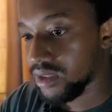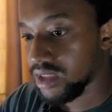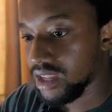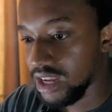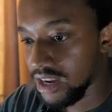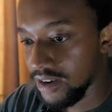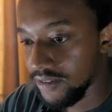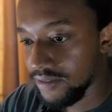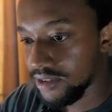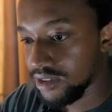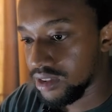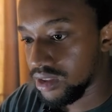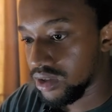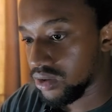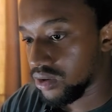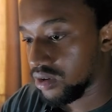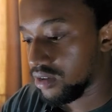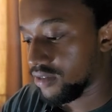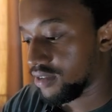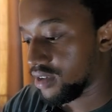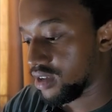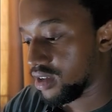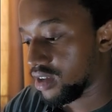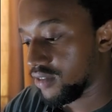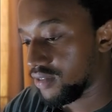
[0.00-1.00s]
Everything
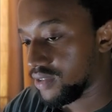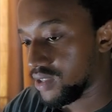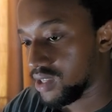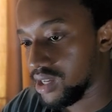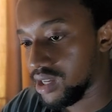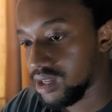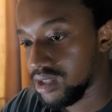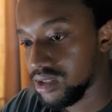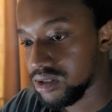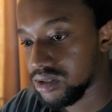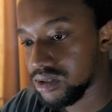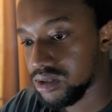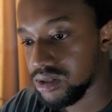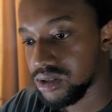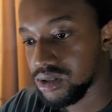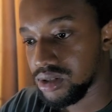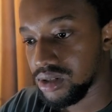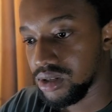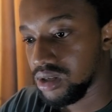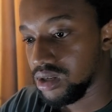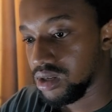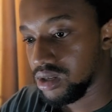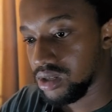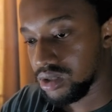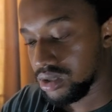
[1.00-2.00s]
over after it
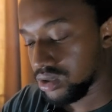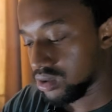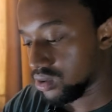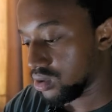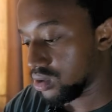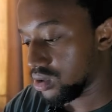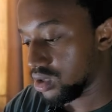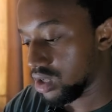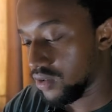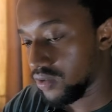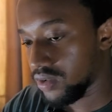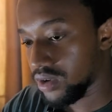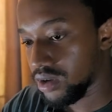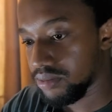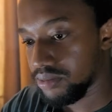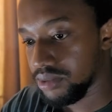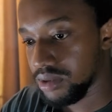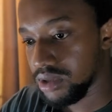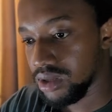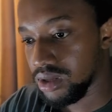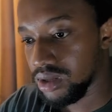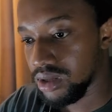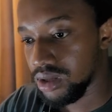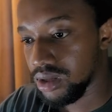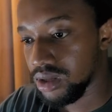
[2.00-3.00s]
should never
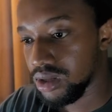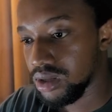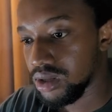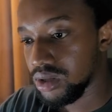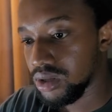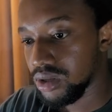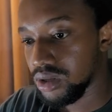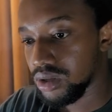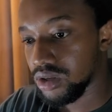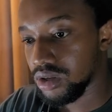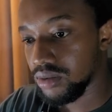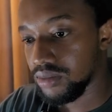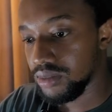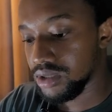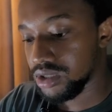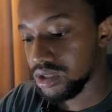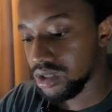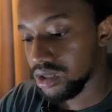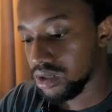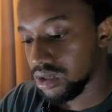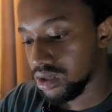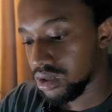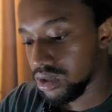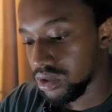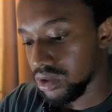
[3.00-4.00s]
be
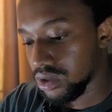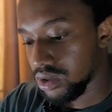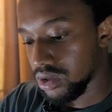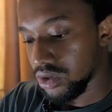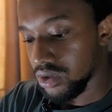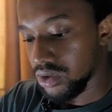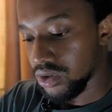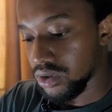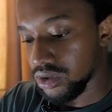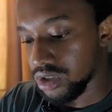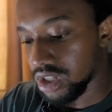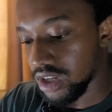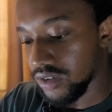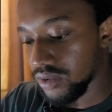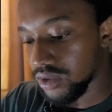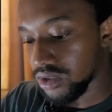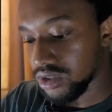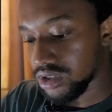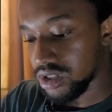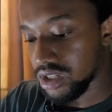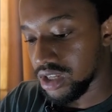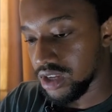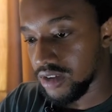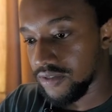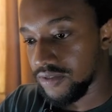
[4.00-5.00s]
committed. Just have your
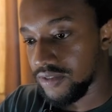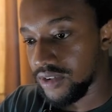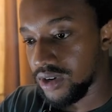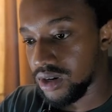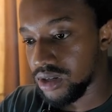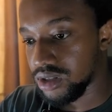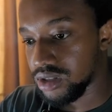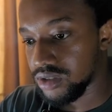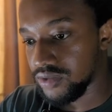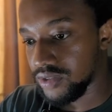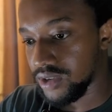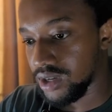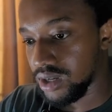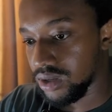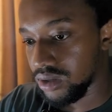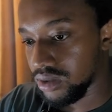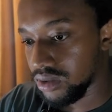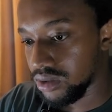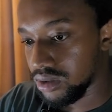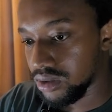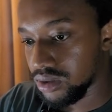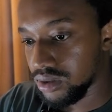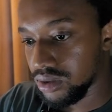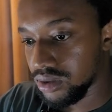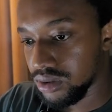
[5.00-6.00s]
tf
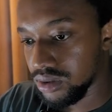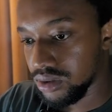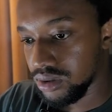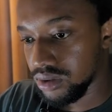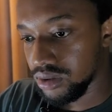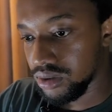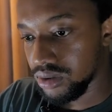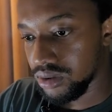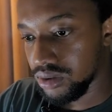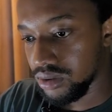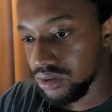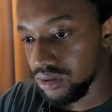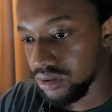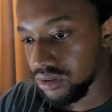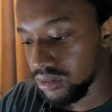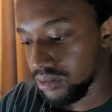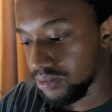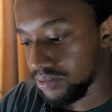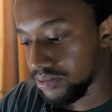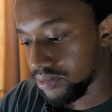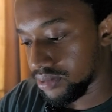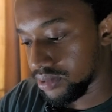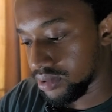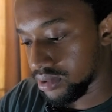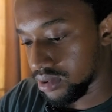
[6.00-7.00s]
file.
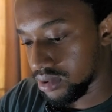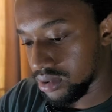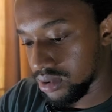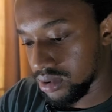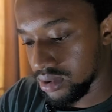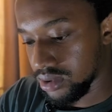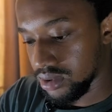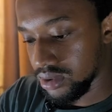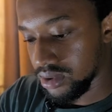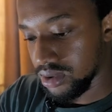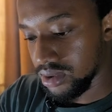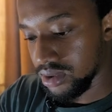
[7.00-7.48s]
Oops.